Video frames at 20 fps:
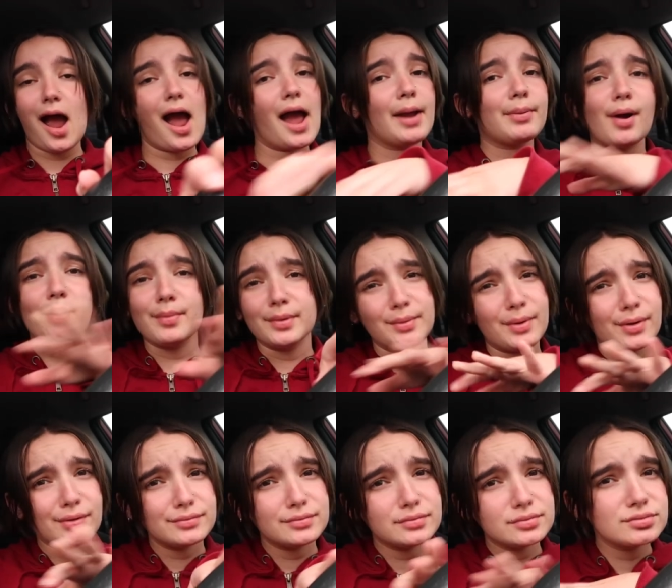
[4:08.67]
I probably
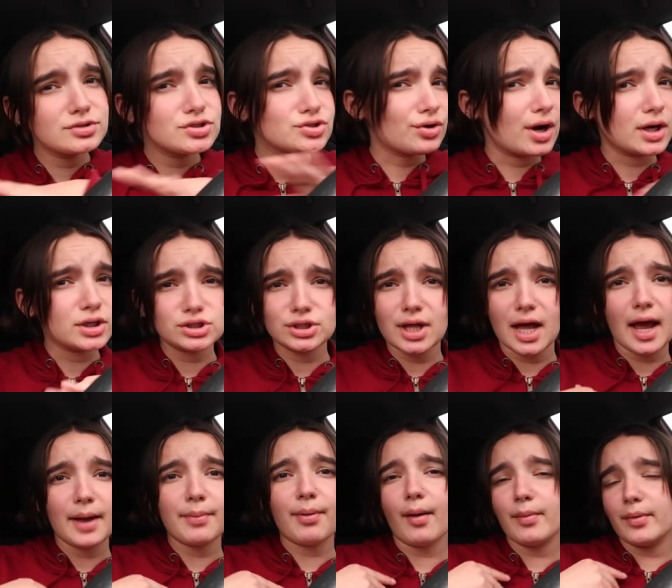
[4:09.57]
won't. Scratch that.
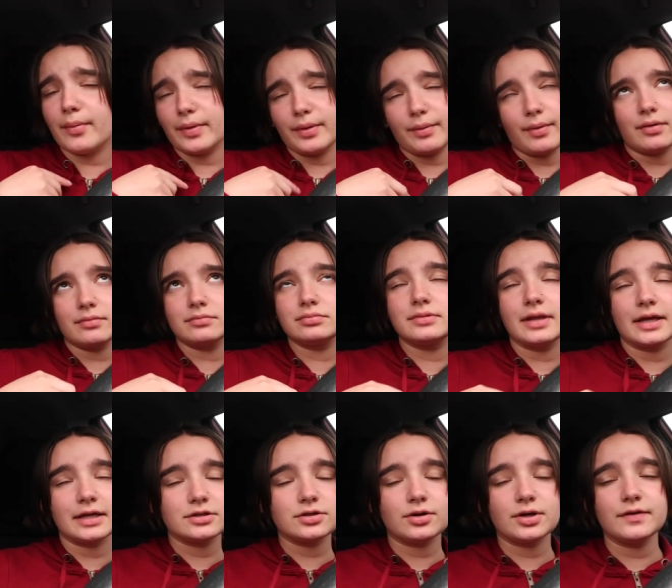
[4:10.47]
I probably won't.
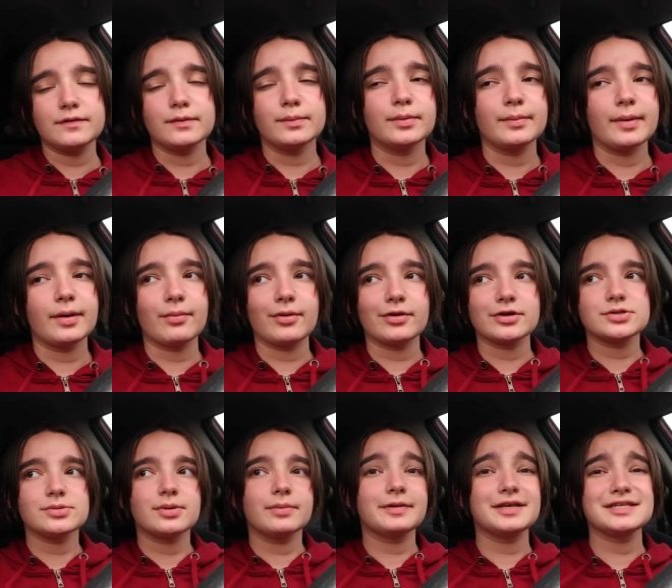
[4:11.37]
Like don't even put my word
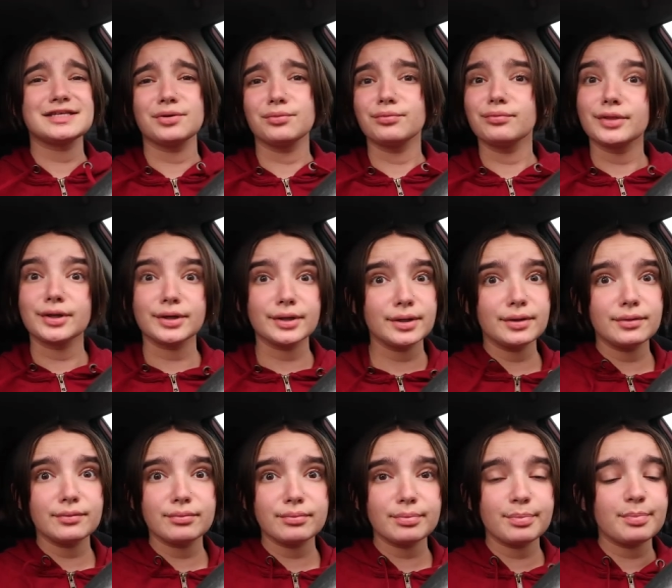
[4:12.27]
to it because I
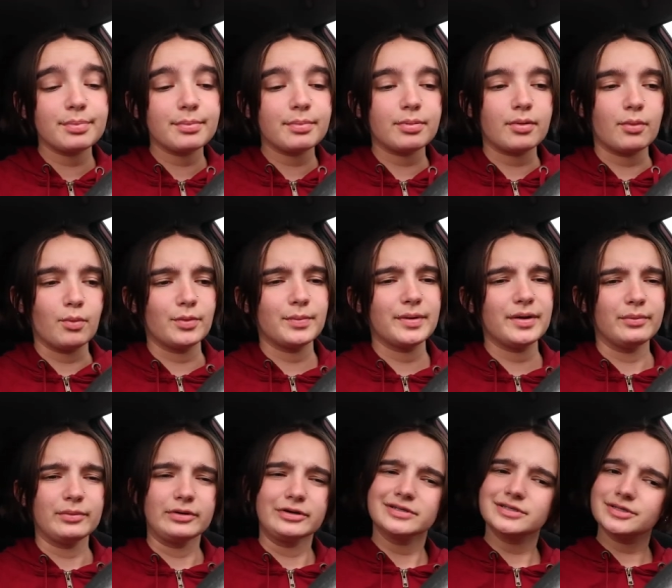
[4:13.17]
literally put my
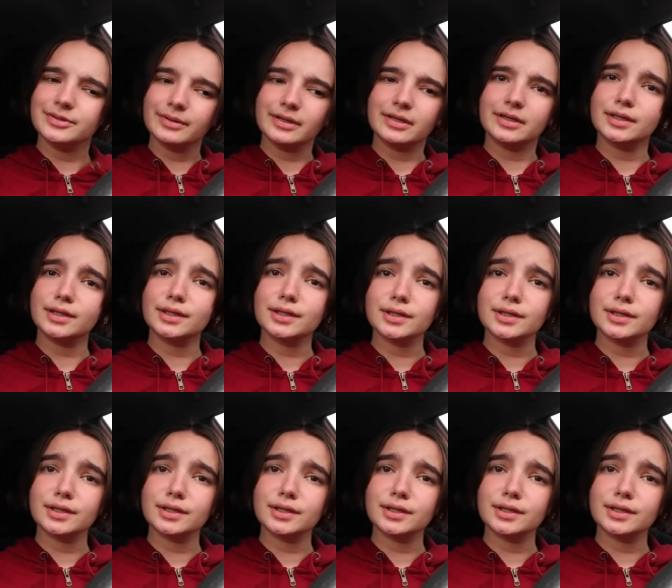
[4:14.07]
word to it.